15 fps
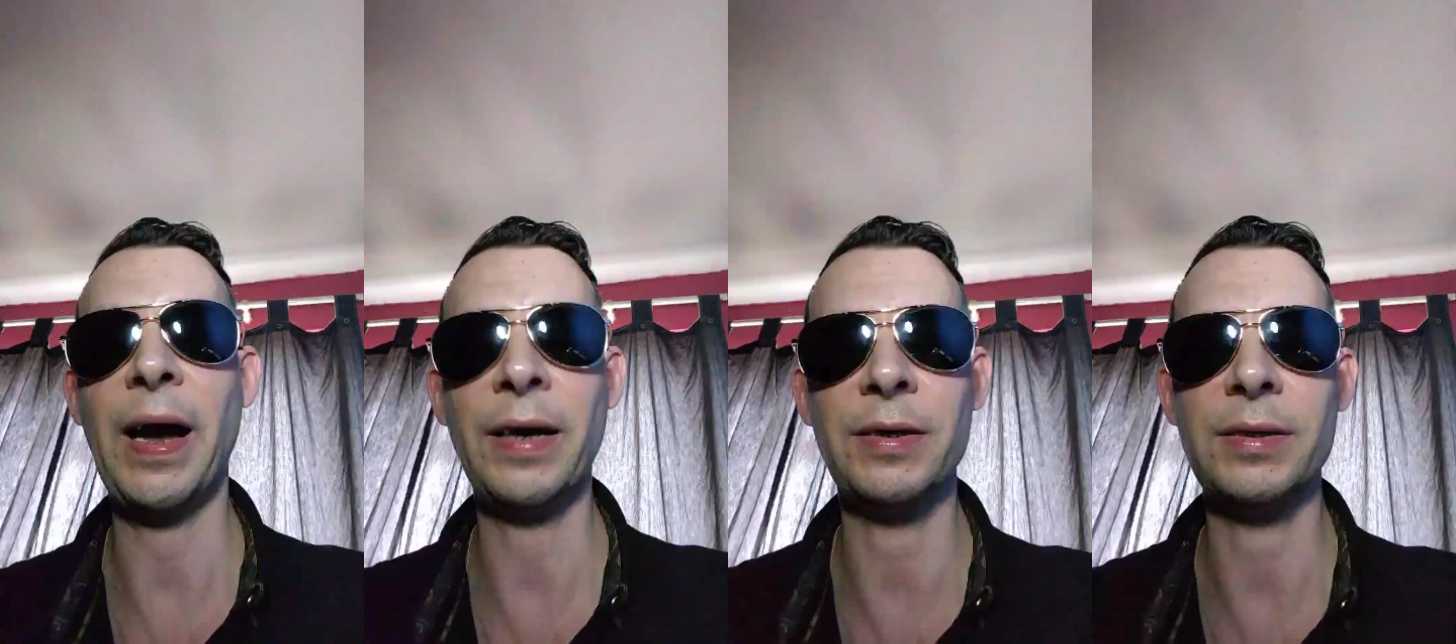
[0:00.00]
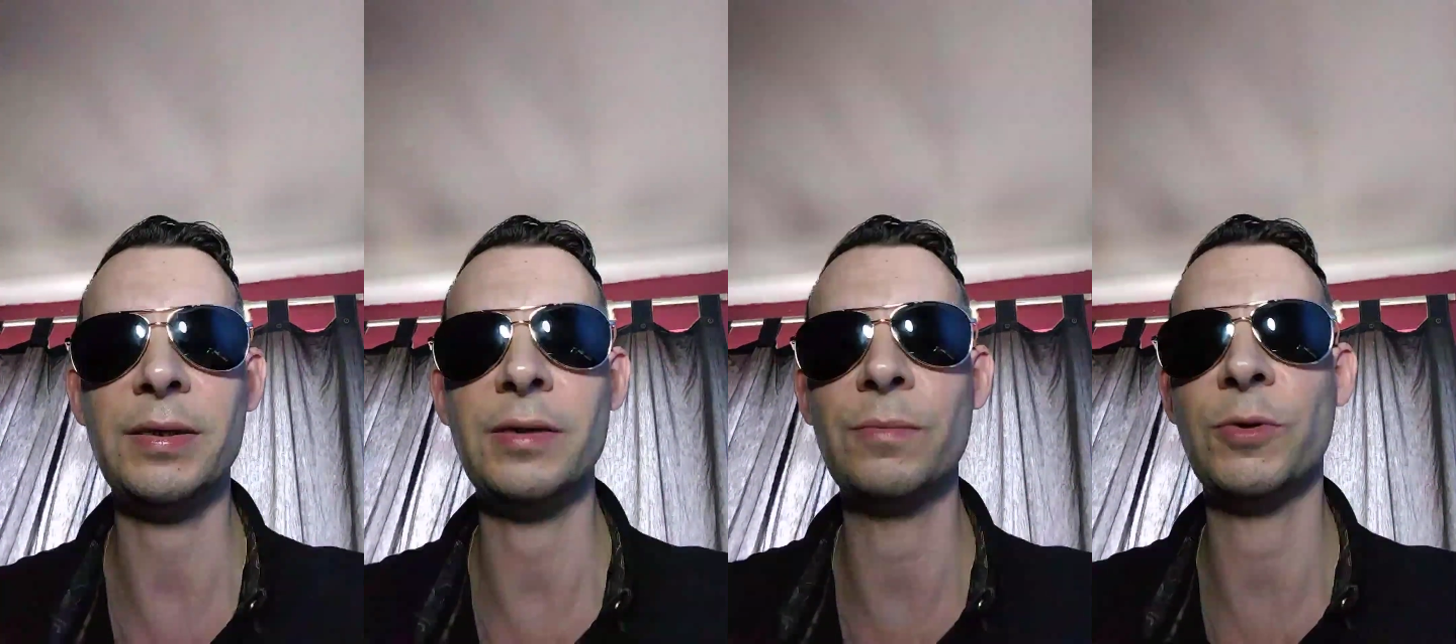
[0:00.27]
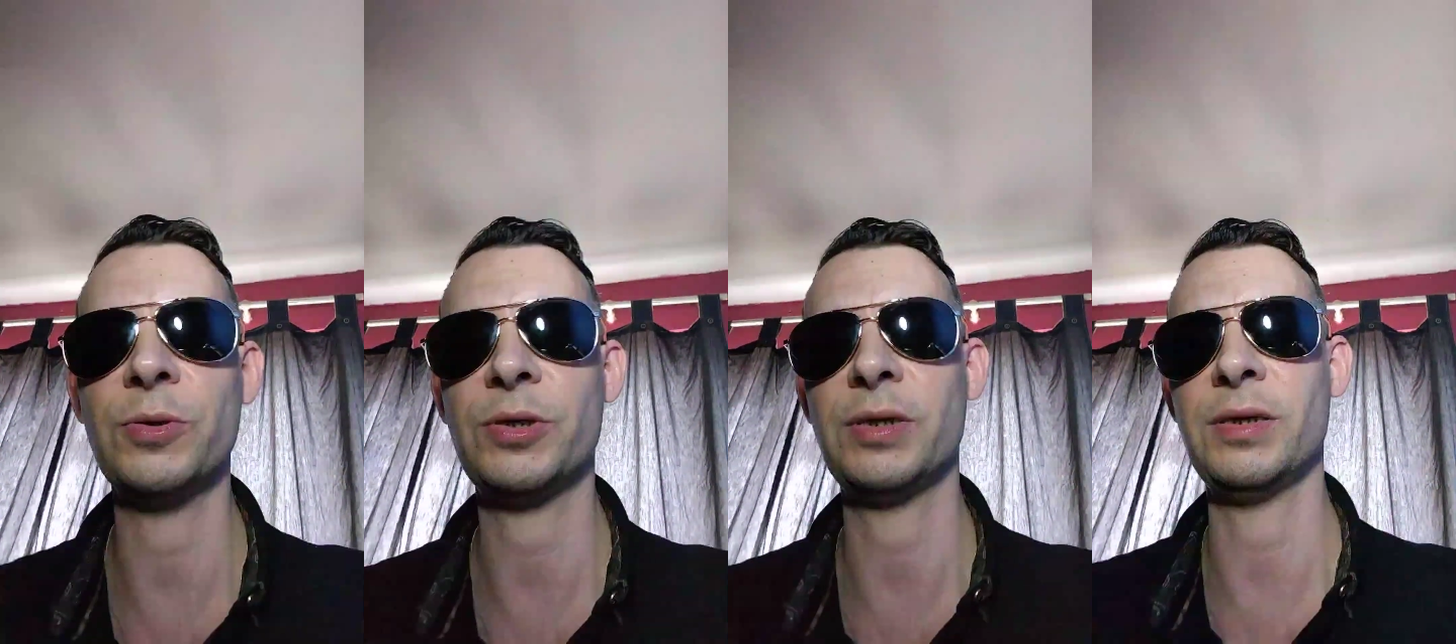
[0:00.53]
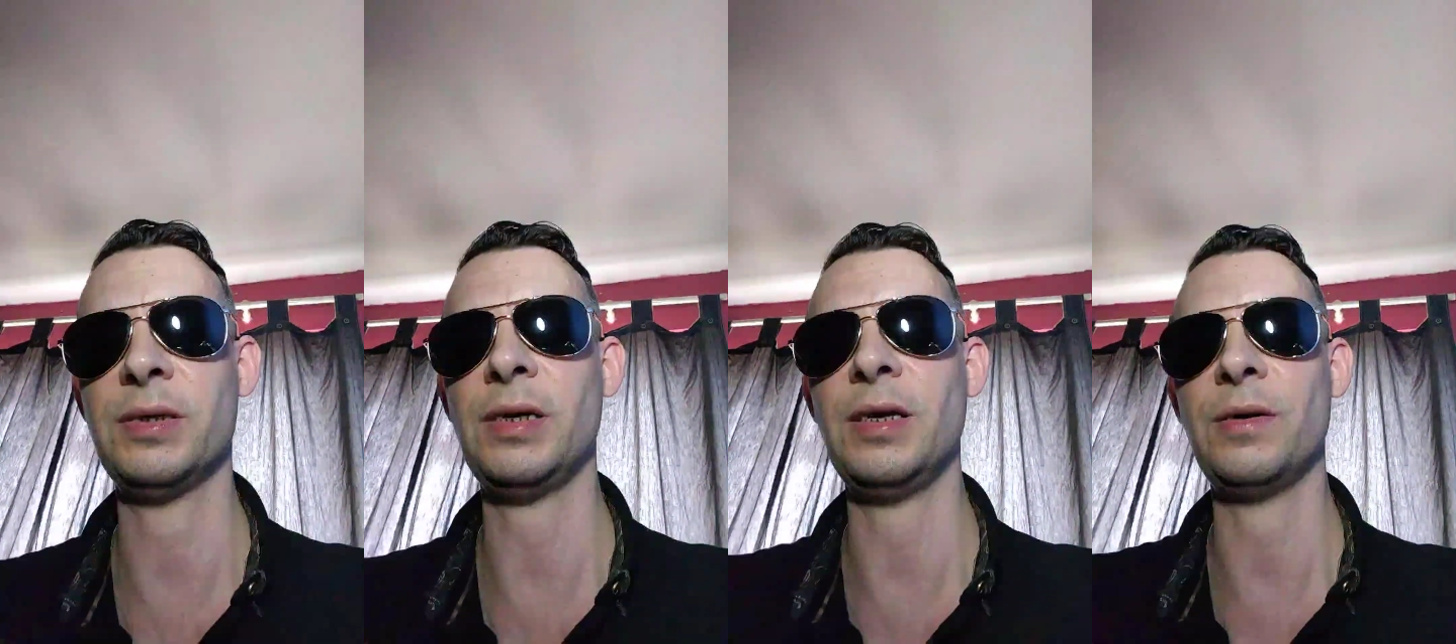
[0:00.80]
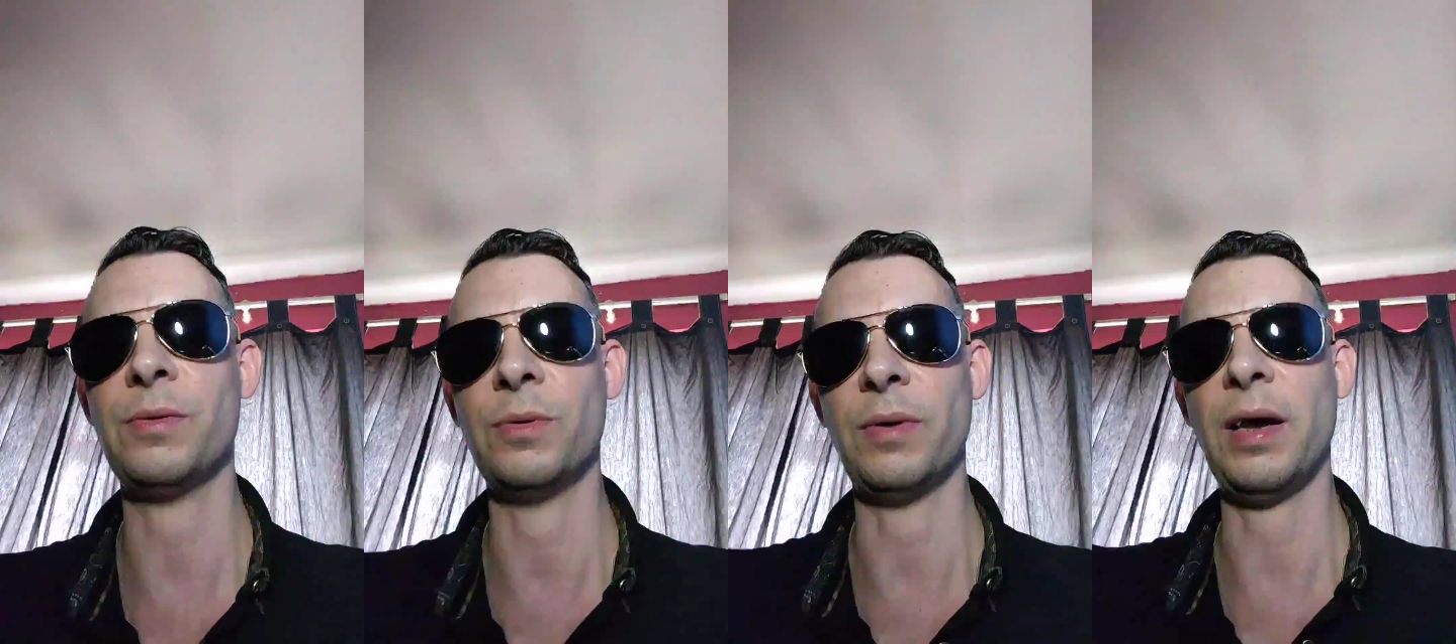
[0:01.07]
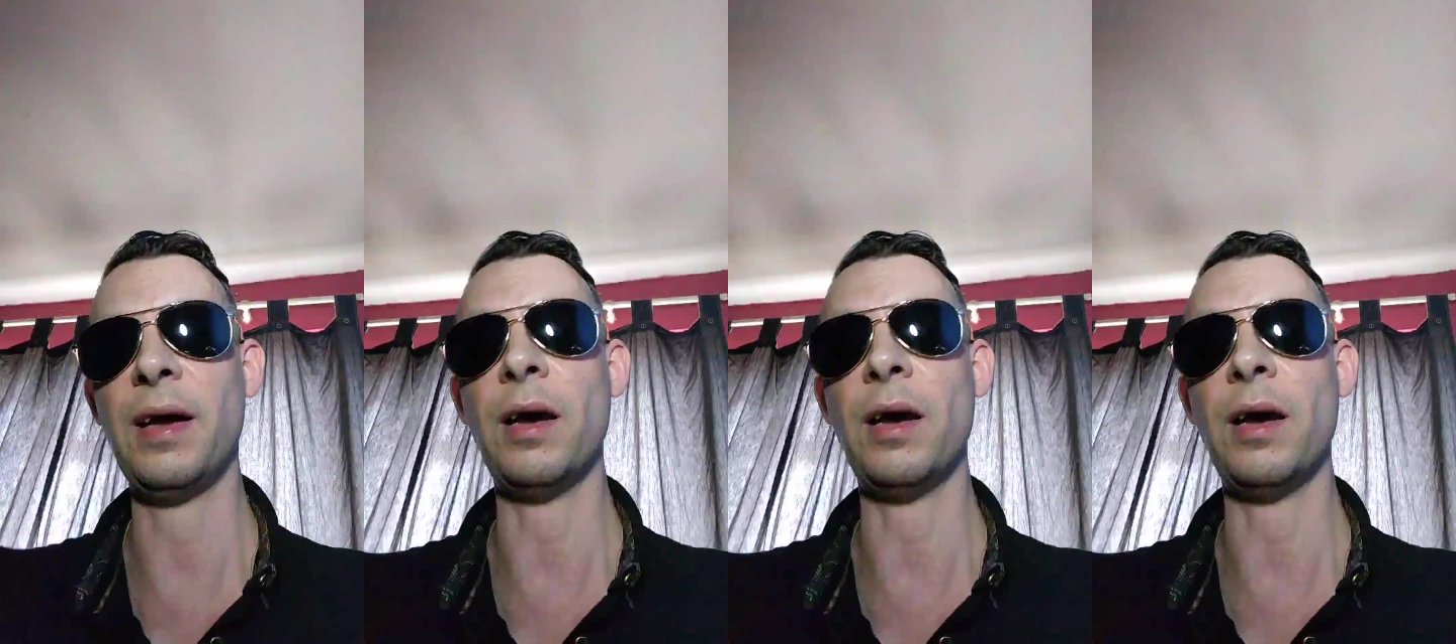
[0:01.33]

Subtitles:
and I didn't watch the sequel.